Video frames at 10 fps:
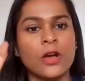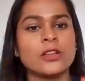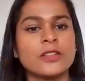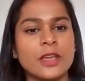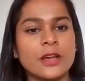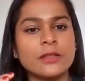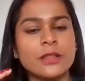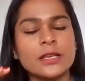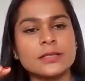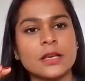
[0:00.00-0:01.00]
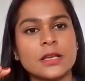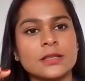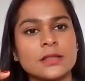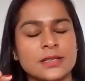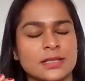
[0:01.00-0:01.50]
So there are
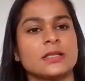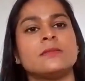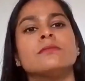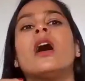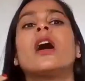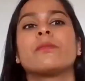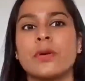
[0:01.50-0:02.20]
this smart